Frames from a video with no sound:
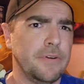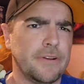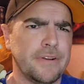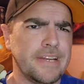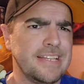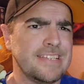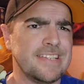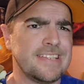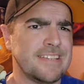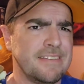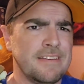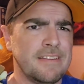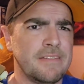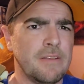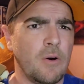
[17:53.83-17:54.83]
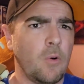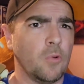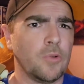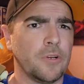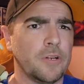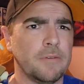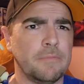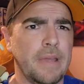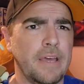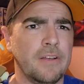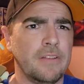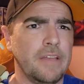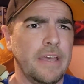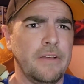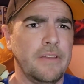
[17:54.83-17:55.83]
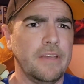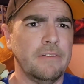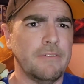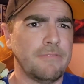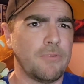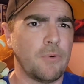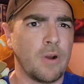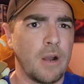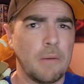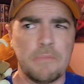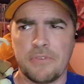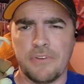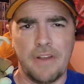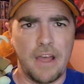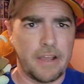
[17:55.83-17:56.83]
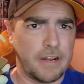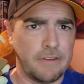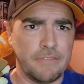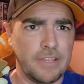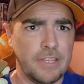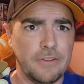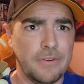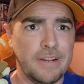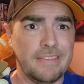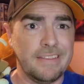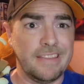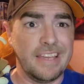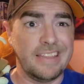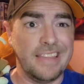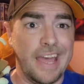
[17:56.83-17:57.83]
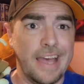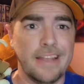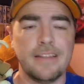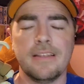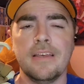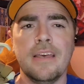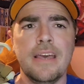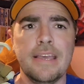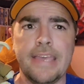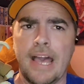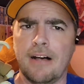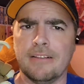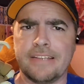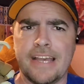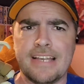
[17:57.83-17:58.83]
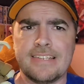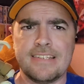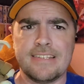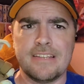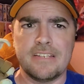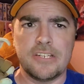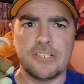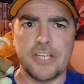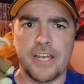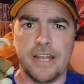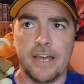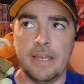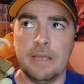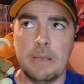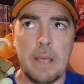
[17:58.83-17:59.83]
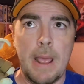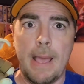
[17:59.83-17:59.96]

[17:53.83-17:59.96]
Grease is an older male alien with 4 arms. They're not going to really do anything like that. Cal Kestis is a Jedi.